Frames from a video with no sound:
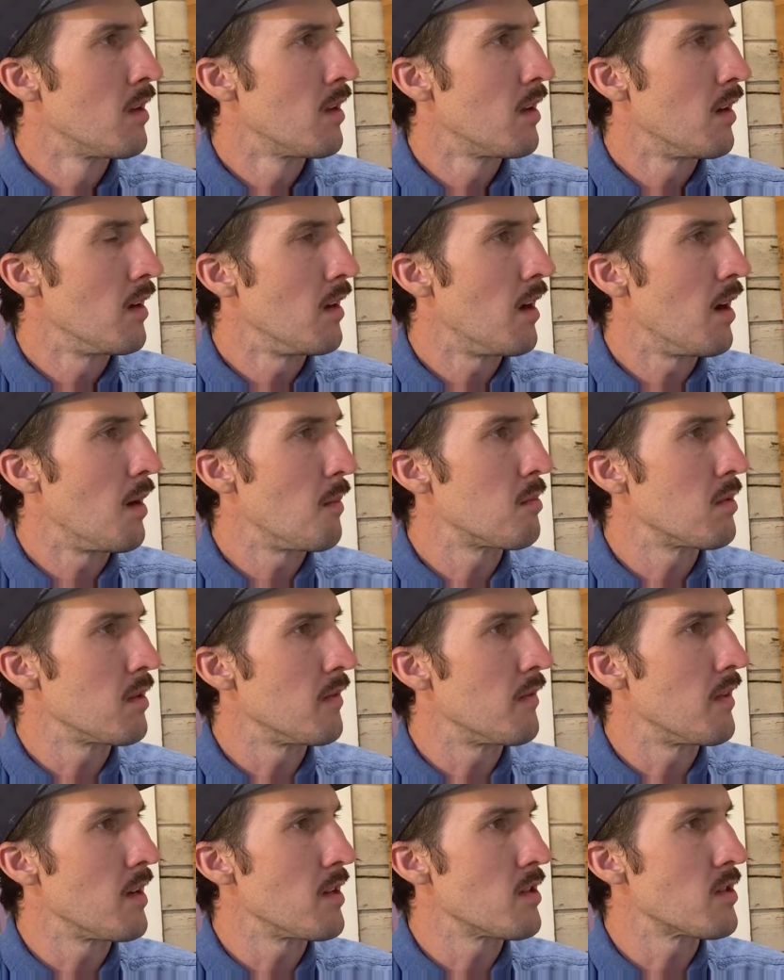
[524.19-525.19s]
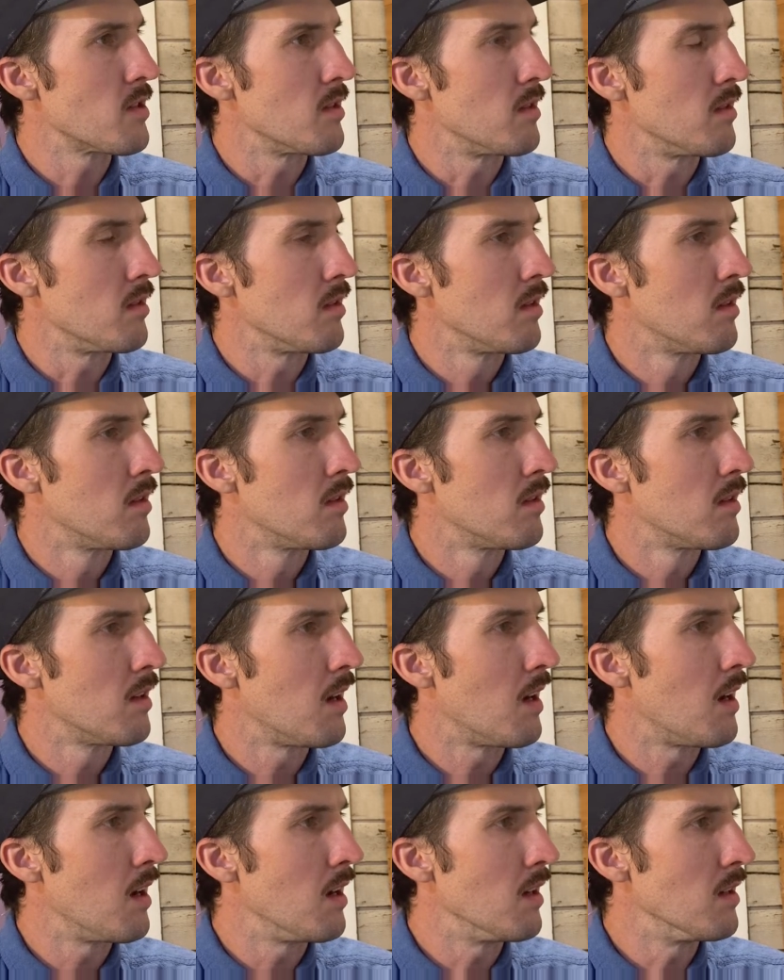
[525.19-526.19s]
not professional
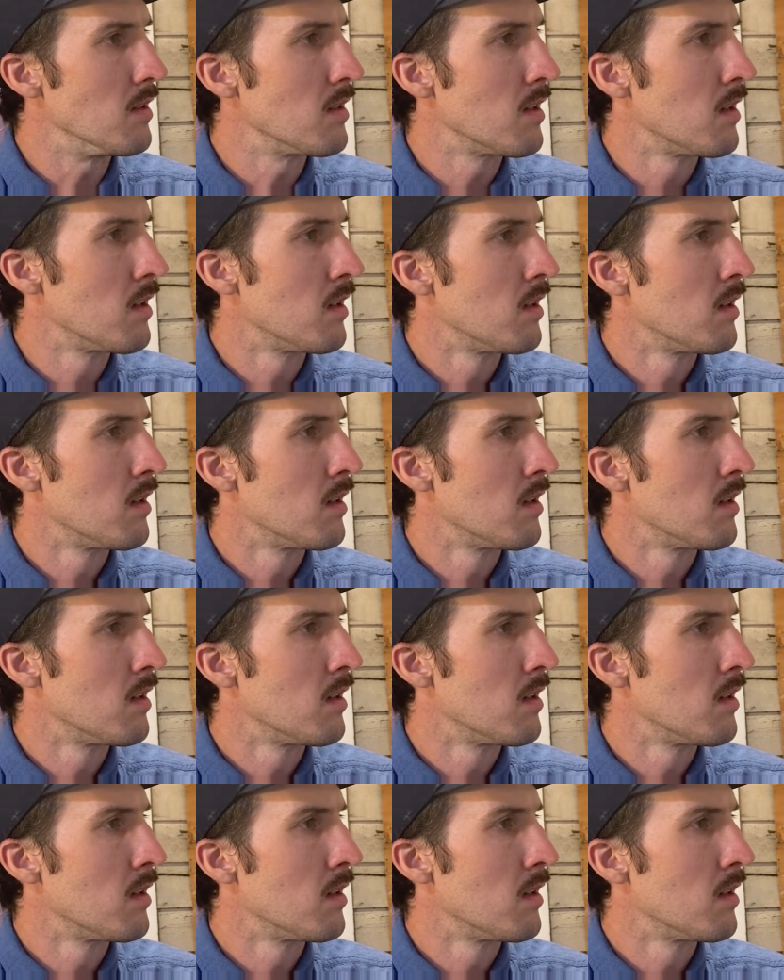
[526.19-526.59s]
eyes.